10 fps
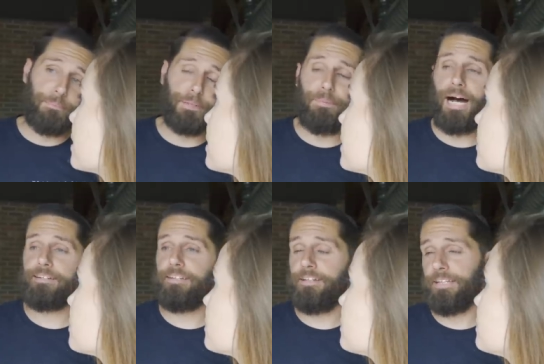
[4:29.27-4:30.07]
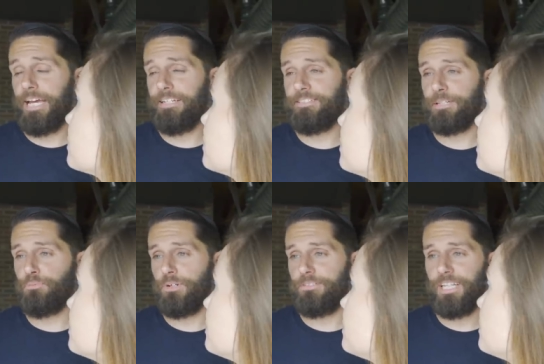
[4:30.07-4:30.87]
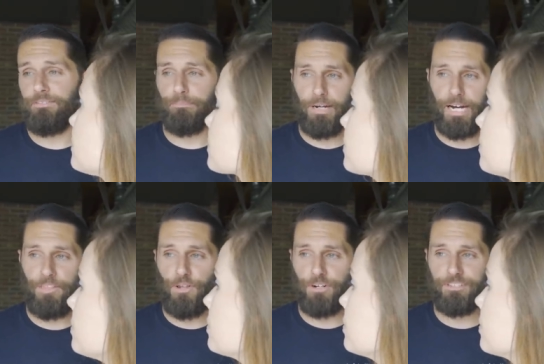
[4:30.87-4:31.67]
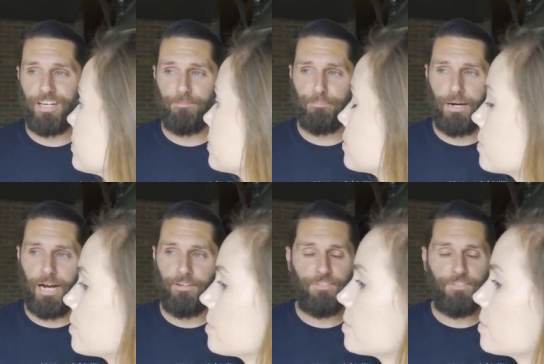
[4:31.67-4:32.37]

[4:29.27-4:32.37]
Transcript: I mean, the box says 86.7 by 37 by